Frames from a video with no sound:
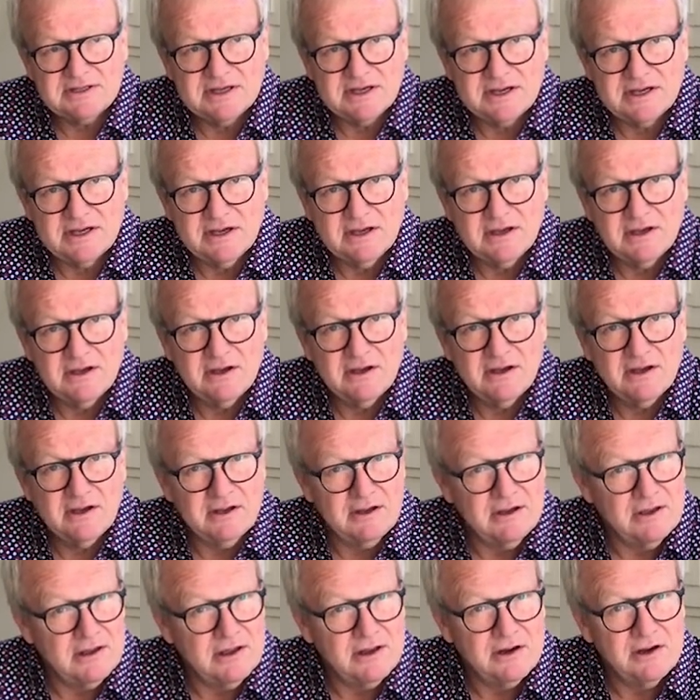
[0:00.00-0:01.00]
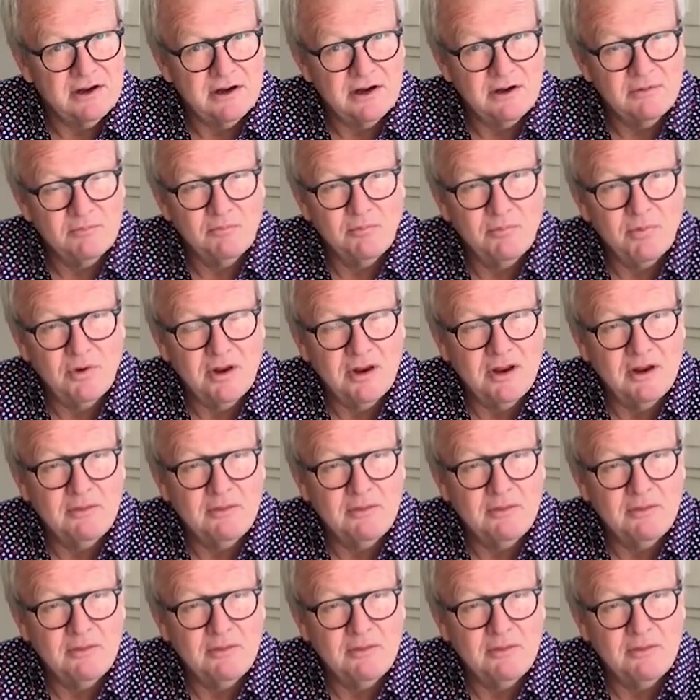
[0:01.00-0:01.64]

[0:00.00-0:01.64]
an